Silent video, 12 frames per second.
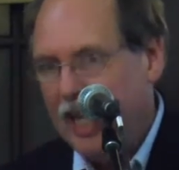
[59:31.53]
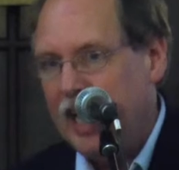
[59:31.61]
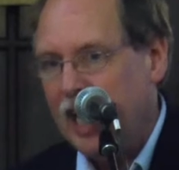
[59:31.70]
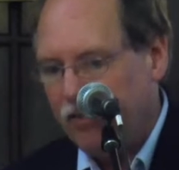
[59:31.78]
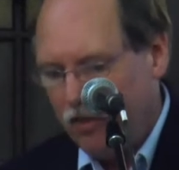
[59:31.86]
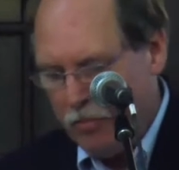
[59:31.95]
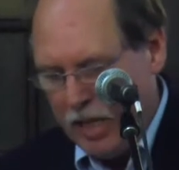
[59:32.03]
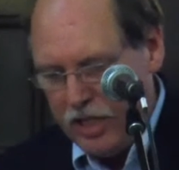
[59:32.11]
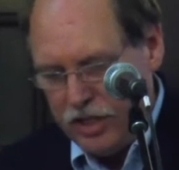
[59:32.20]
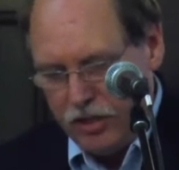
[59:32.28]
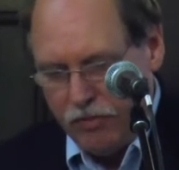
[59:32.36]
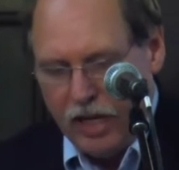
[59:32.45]

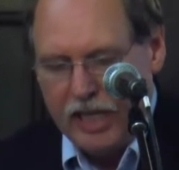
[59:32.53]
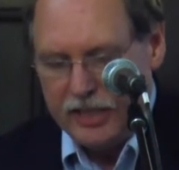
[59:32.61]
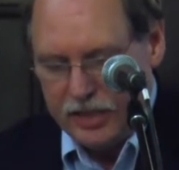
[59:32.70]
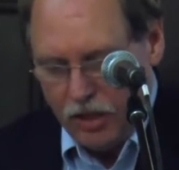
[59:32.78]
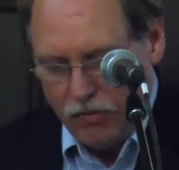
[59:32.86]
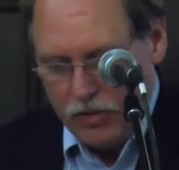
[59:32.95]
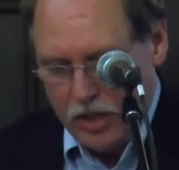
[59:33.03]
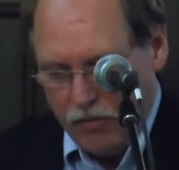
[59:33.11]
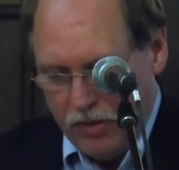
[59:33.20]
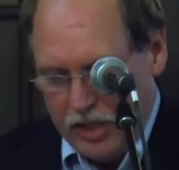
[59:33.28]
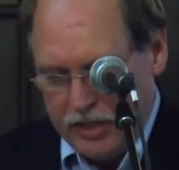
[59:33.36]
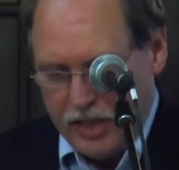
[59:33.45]
affirmation of rights, self
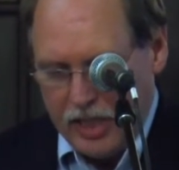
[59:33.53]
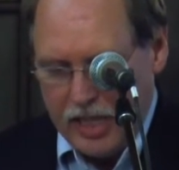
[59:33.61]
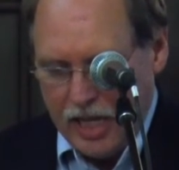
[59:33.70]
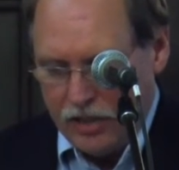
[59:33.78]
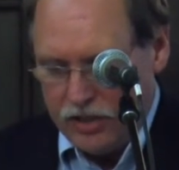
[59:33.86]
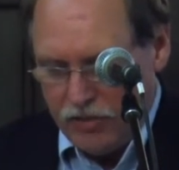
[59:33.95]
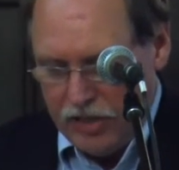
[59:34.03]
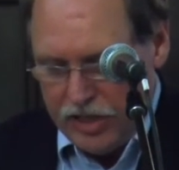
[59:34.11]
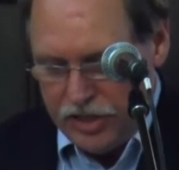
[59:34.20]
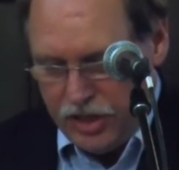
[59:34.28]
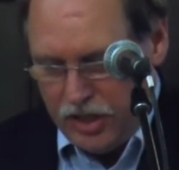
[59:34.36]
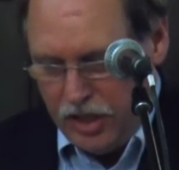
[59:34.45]
governance, and
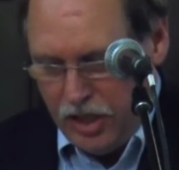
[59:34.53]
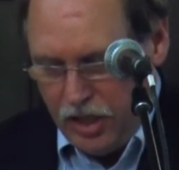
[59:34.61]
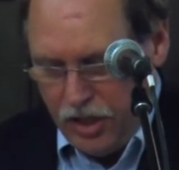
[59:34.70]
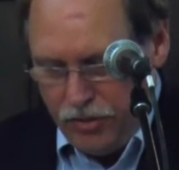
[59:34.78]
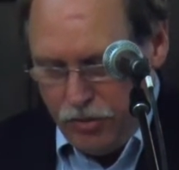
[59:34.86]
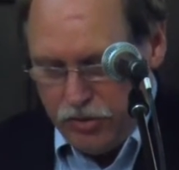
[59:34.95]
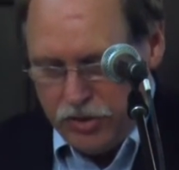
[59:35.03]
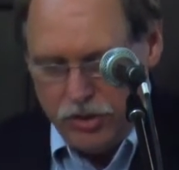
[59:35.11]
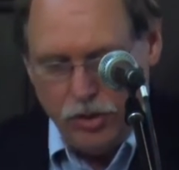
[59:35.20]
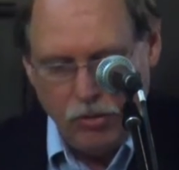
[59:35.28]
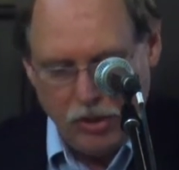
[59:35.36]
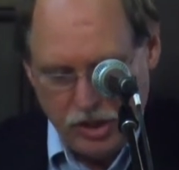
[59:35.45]
conservation through
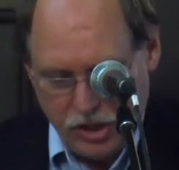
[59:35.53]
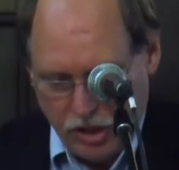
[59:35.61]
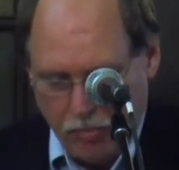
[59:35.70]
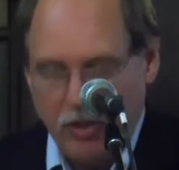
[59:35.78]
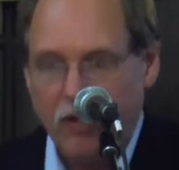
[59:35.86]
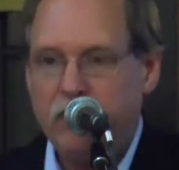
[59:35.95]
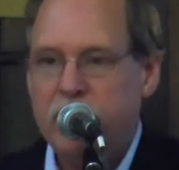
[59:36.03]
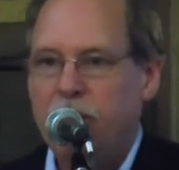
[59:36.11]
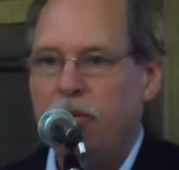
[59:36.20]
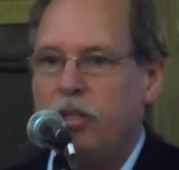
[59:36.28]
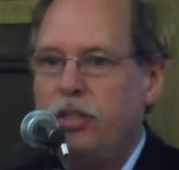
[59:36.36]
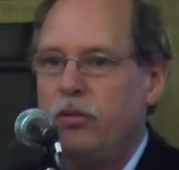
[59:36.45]
stewardship of
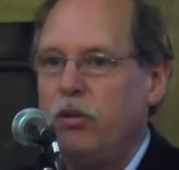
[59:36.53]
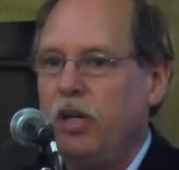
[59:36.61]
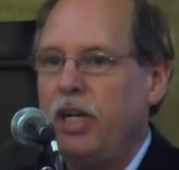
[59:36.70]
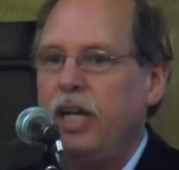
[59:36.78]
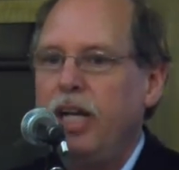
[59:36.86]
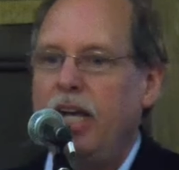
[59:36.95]
territory.